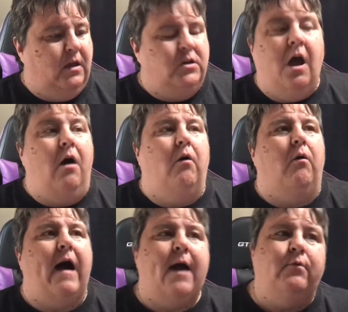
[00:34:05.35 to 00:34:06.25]
No,
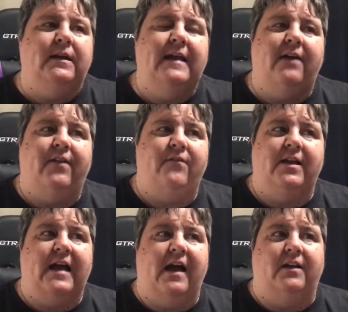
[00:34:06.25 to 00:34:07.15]
I wouldn't have even
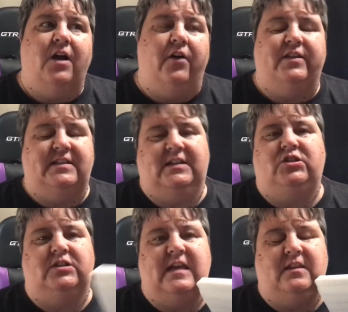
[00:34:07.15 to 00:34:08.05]
gotten all the
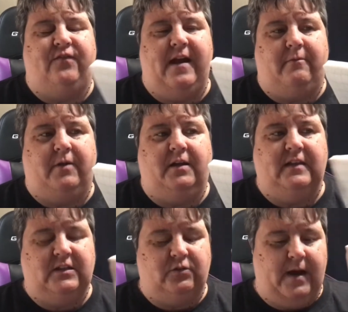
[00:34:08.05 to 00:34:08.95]
stitches on the fabric.
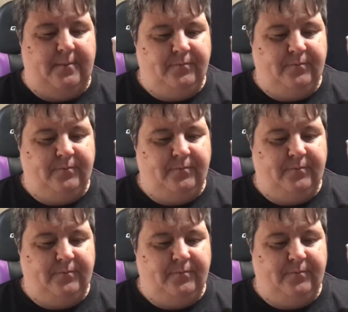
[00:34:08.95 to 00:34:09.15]
That's right.